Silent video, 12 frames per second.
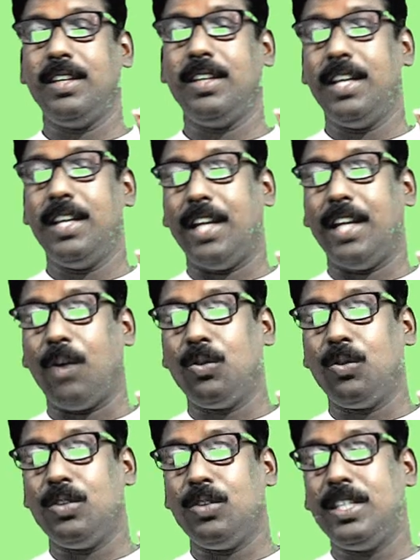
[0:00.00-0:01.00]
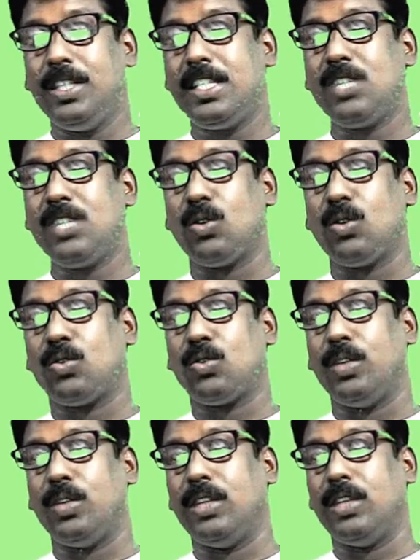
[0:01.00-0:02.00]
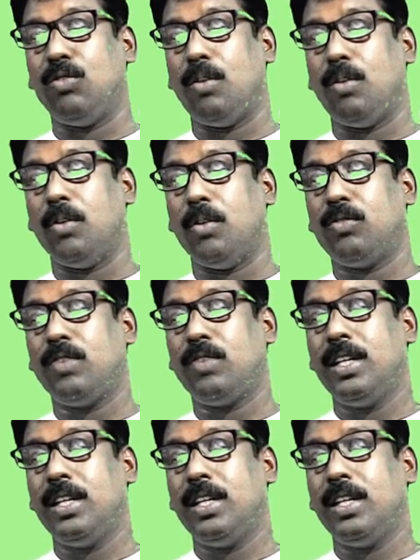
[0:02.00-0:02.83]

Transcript: Now this is also in the form of